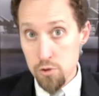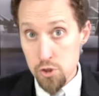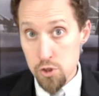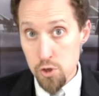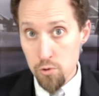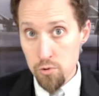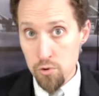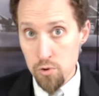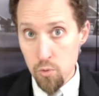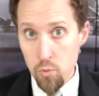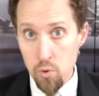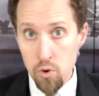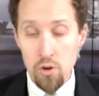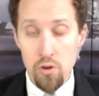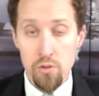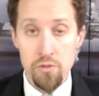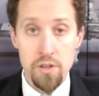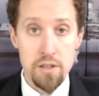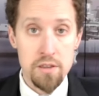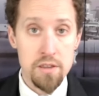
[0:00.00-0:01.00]
showed the
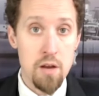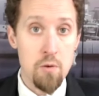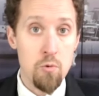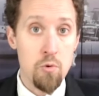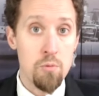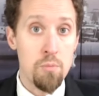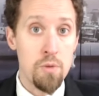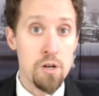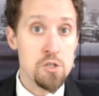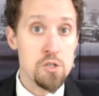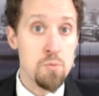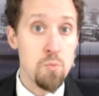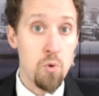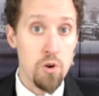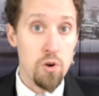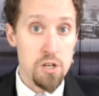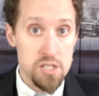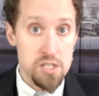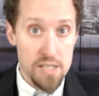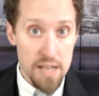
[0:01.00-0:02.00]
world that they were much
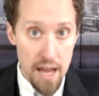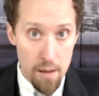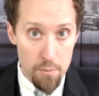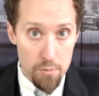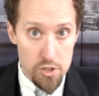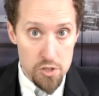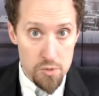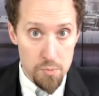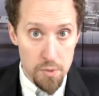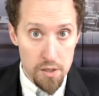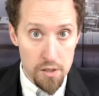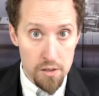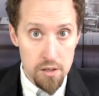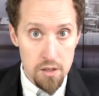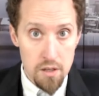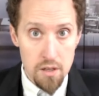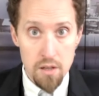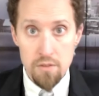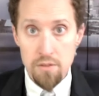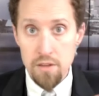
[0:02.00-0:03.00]
more establishment
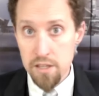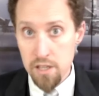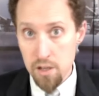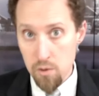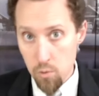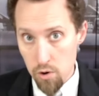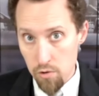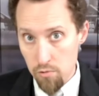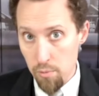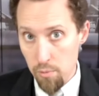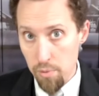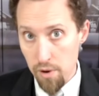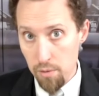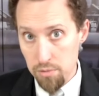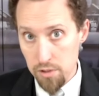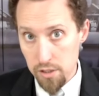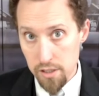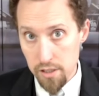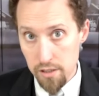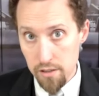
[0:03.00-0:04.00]
than they were
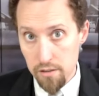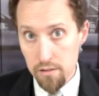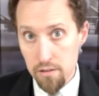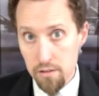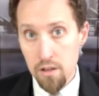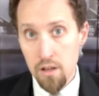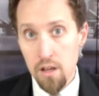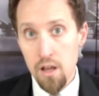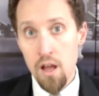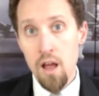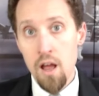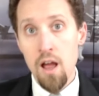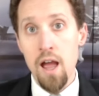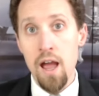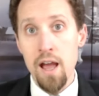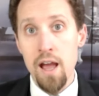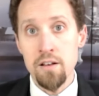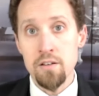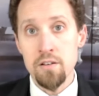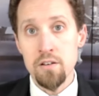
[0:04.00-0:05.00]
Republican
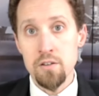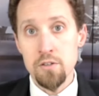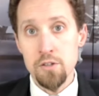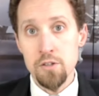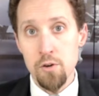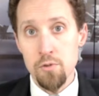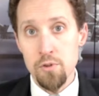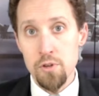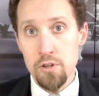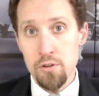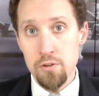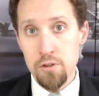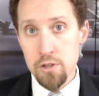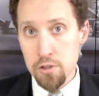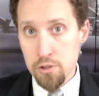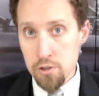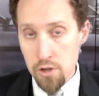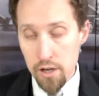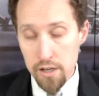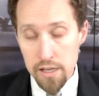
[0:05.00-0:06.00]
and you know the
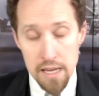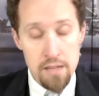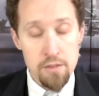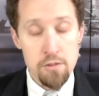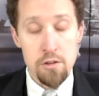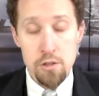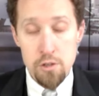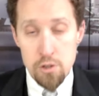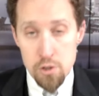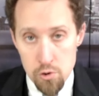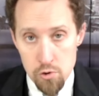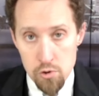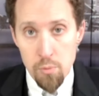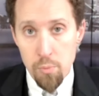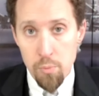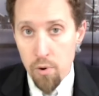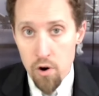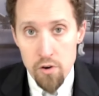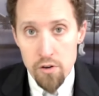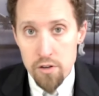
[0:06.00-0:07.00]
the again the
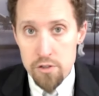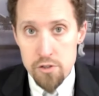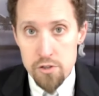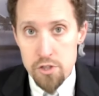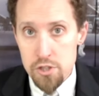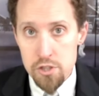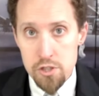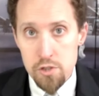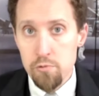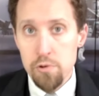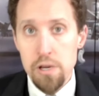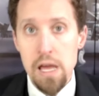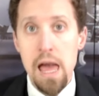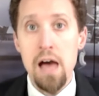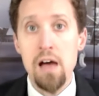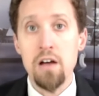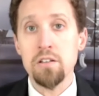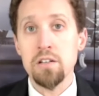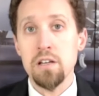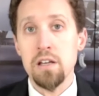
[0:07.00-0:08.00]
uniparty is just a
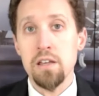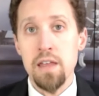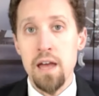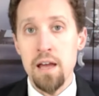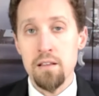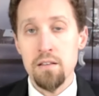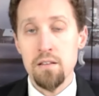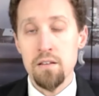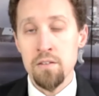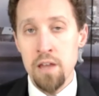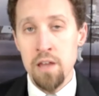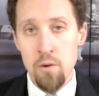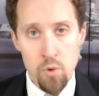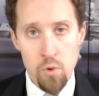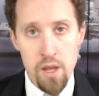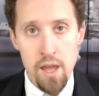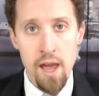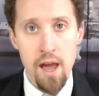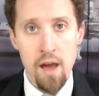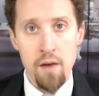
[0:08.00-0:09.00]
reality that that
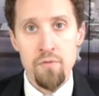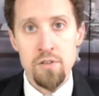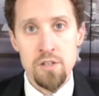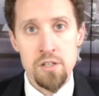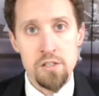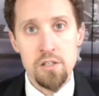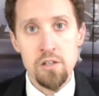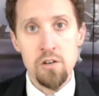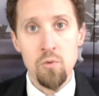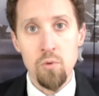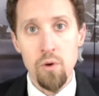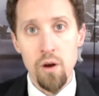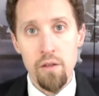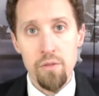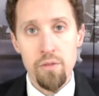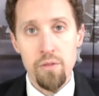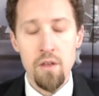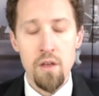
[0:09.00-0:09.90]
we have to deal with